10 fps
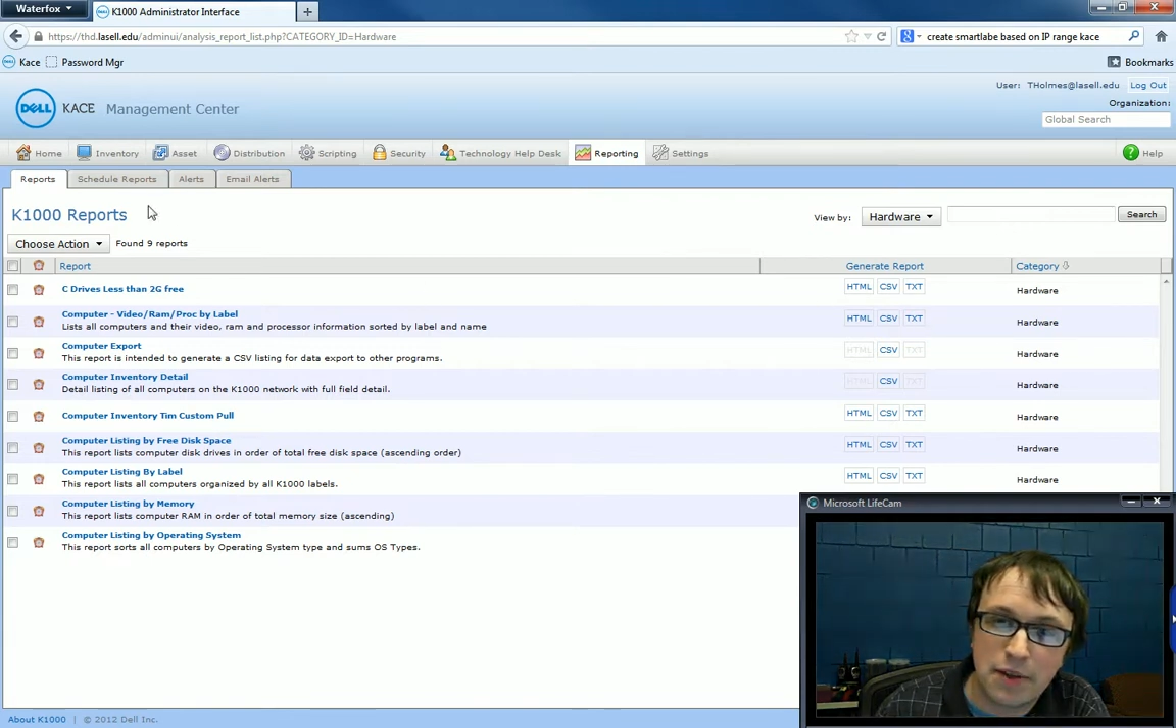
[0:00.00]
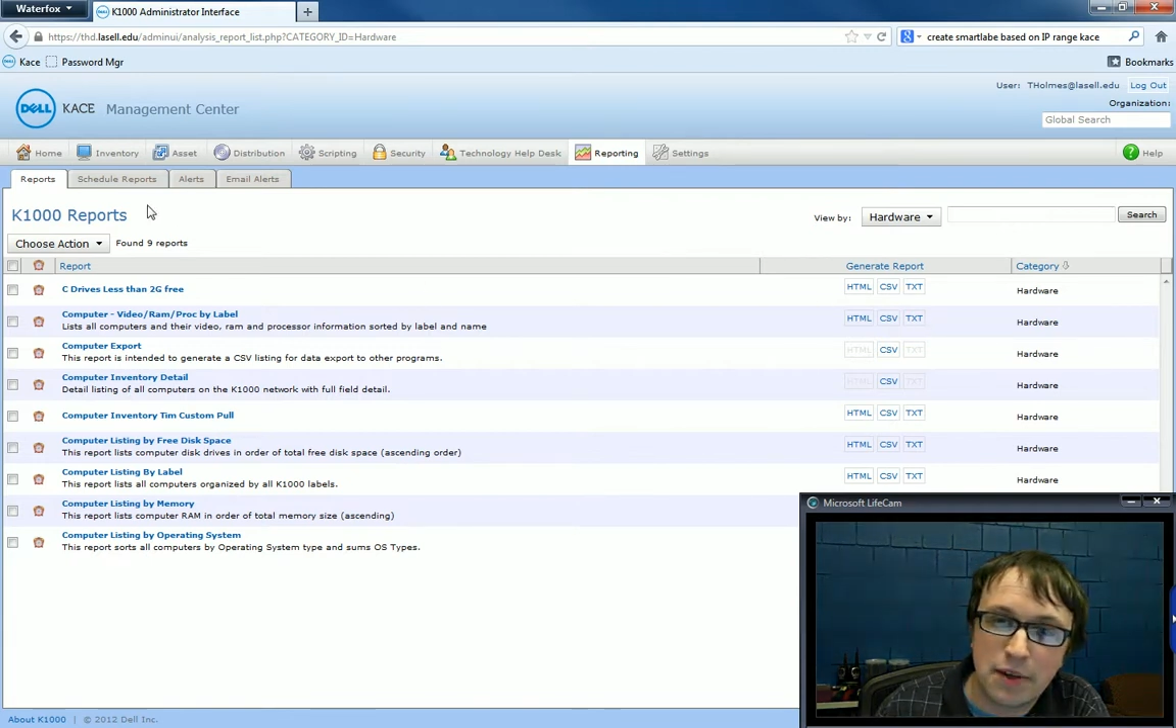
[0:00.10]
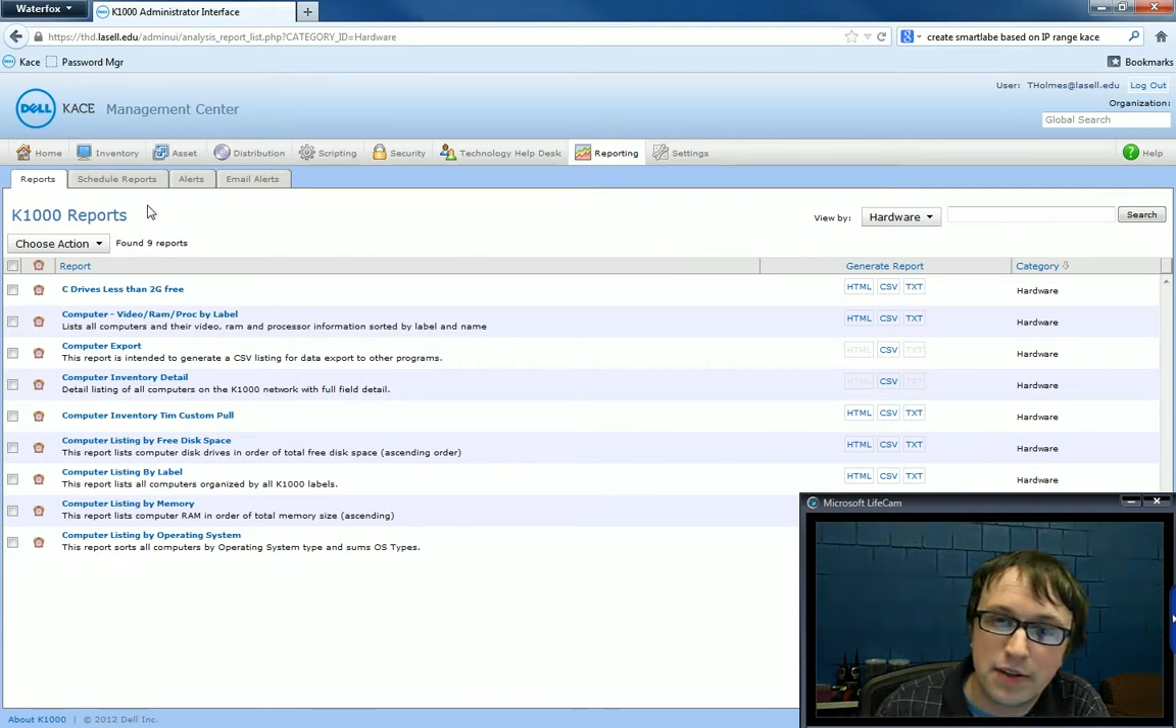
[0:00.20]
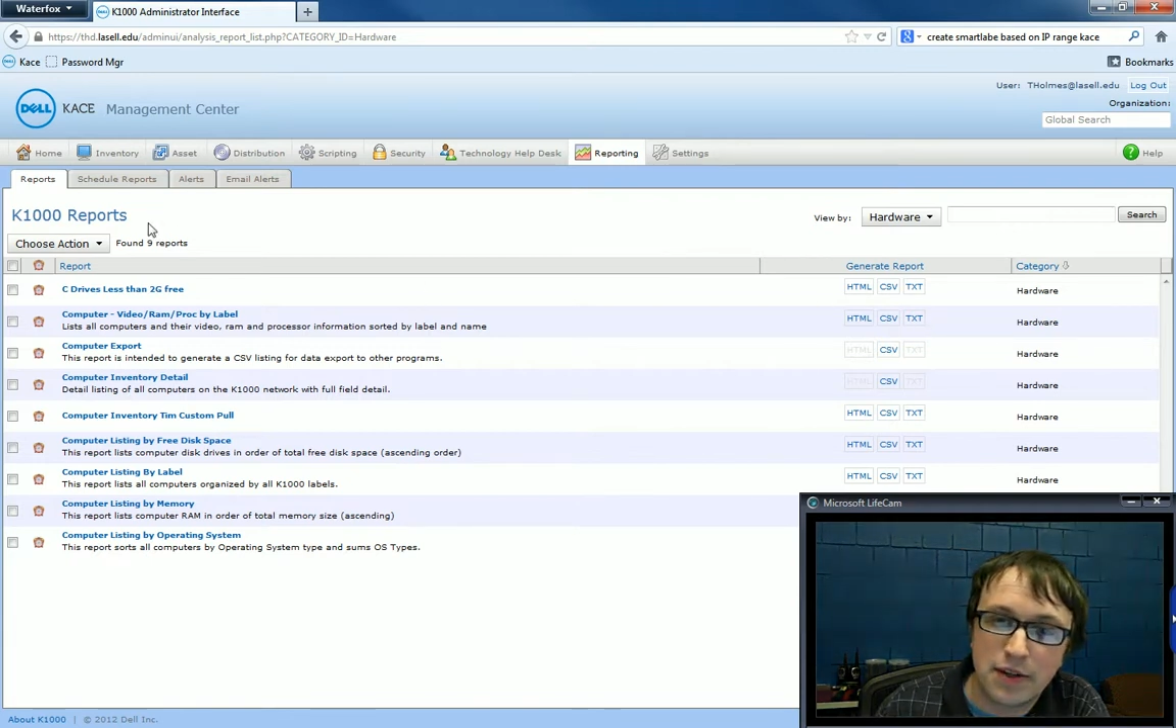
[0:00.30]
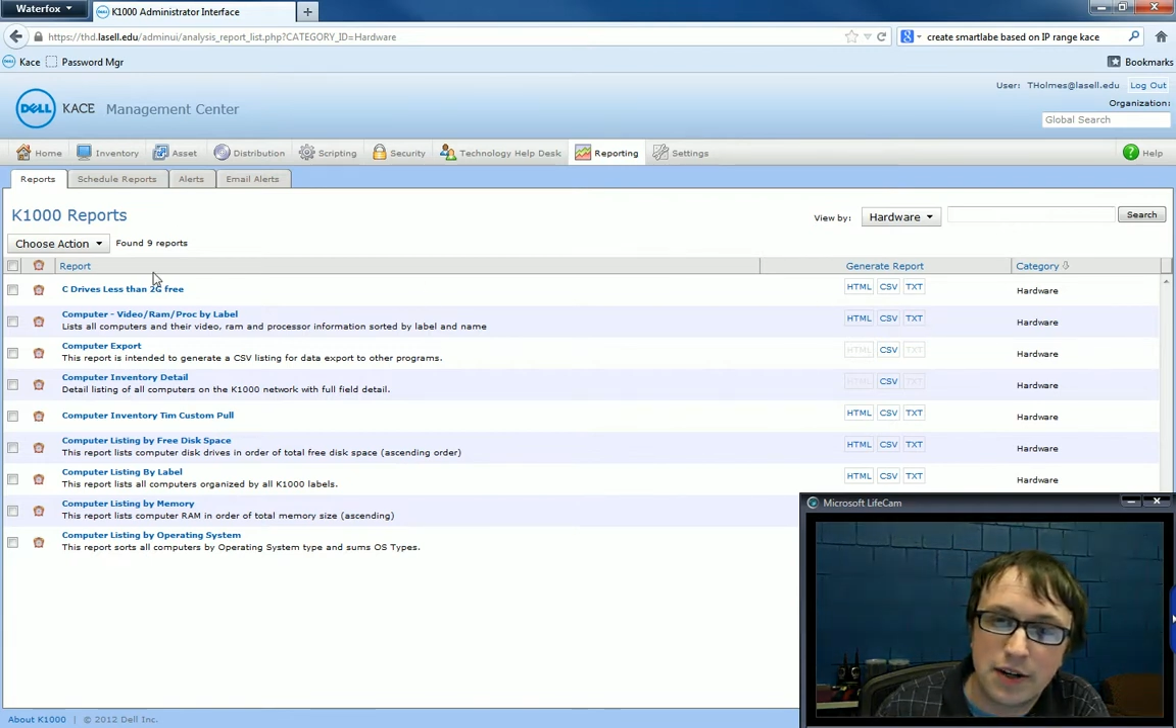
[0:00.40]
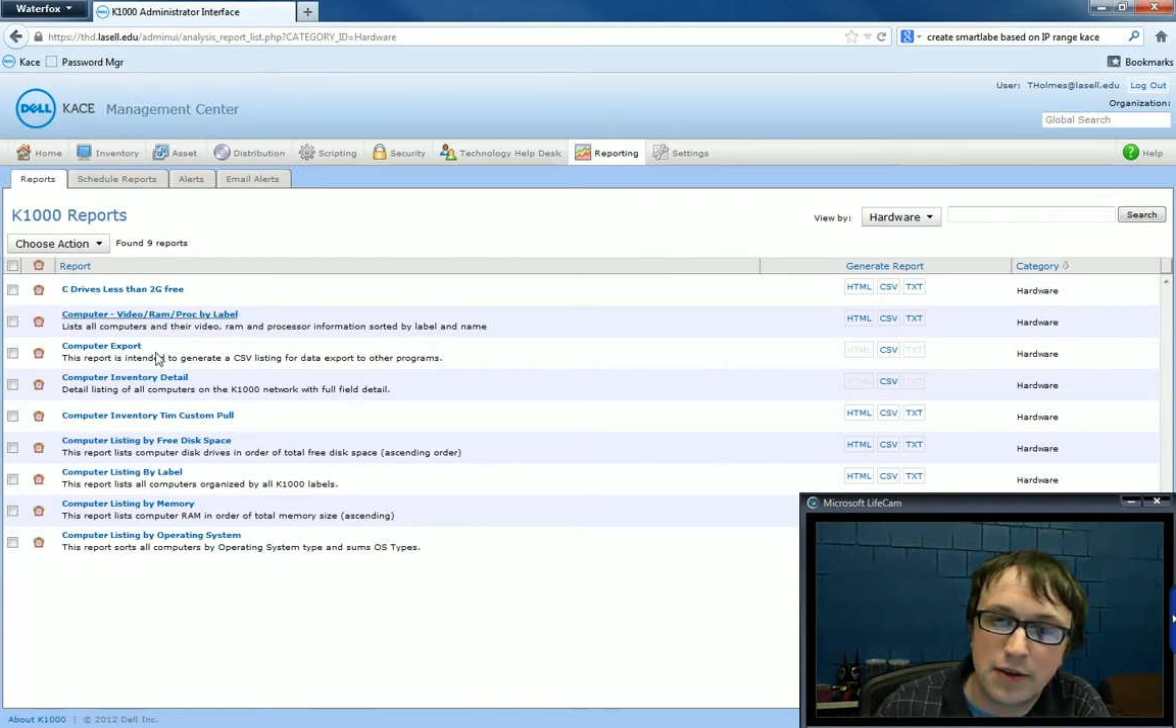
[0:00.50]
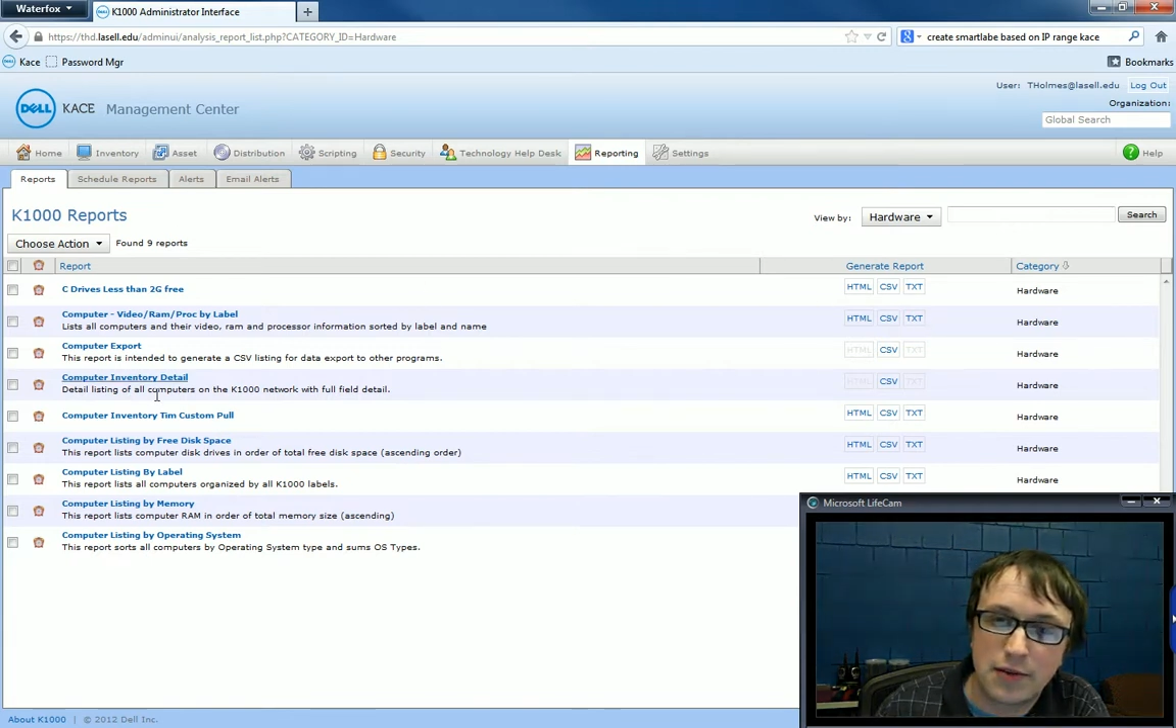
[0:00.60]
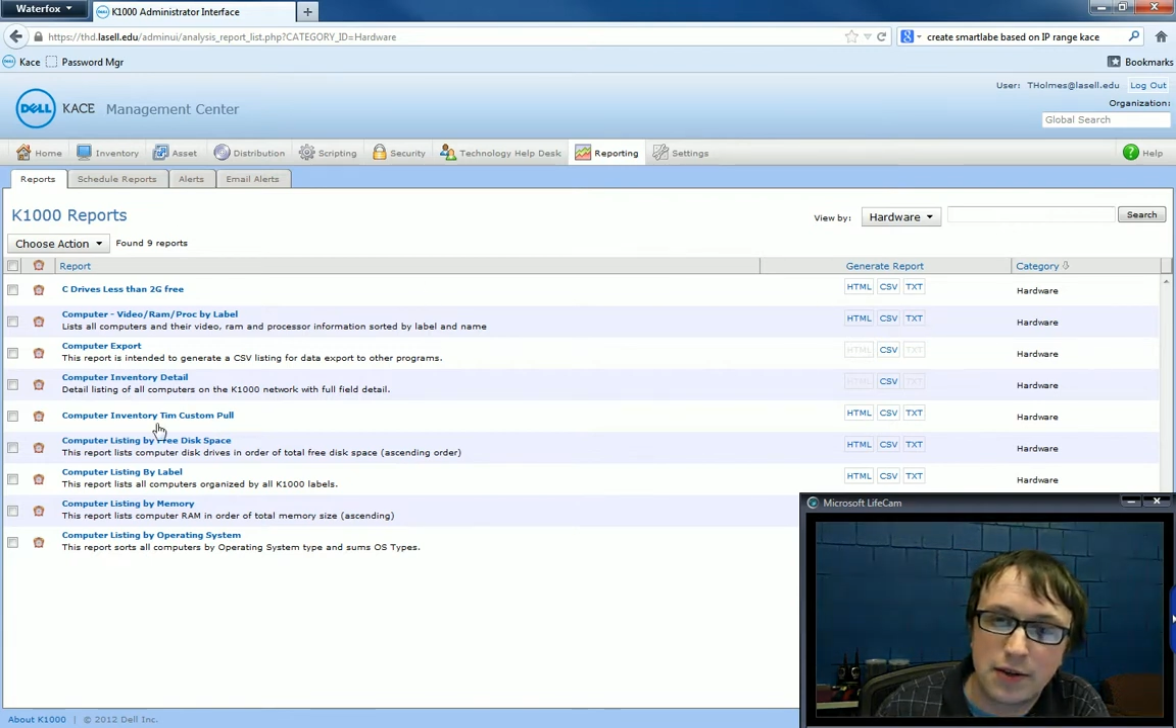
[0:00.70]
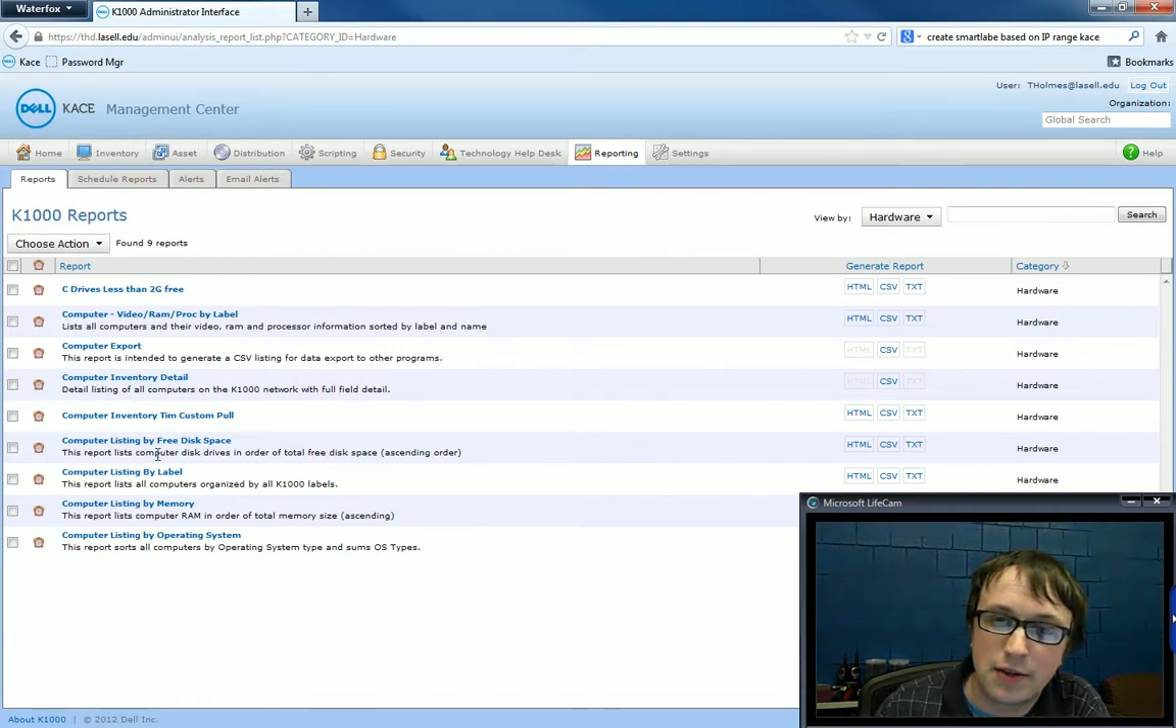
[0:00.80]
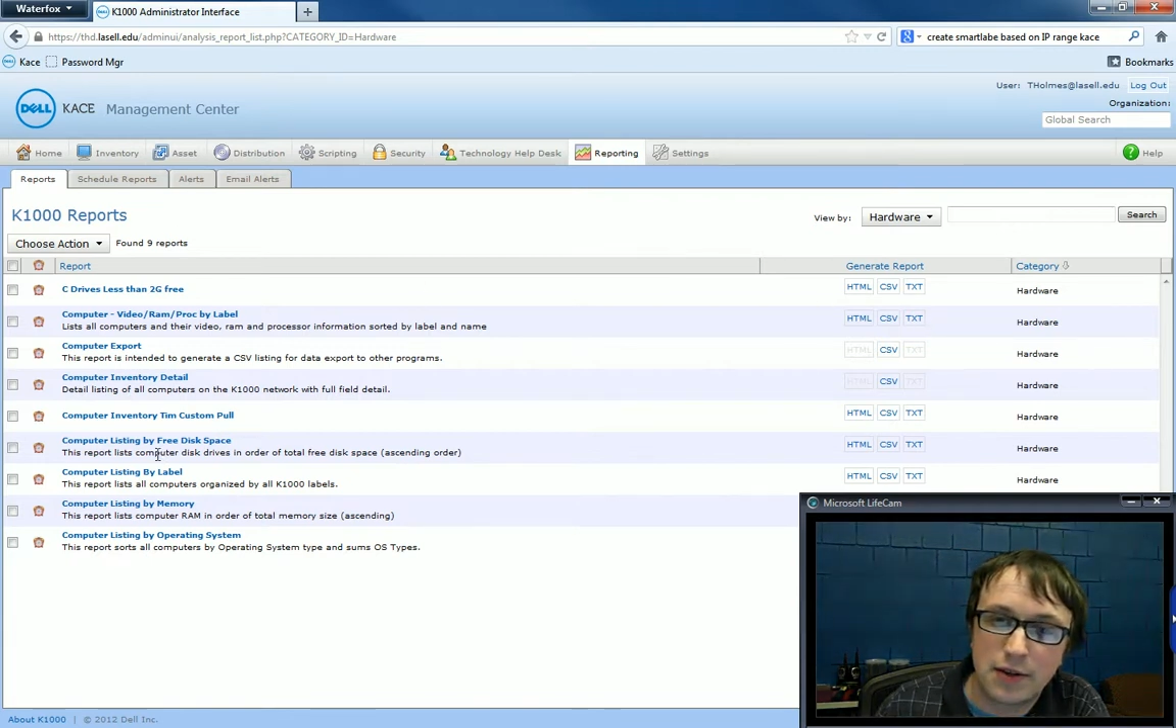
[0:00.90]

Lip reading: Under hardware,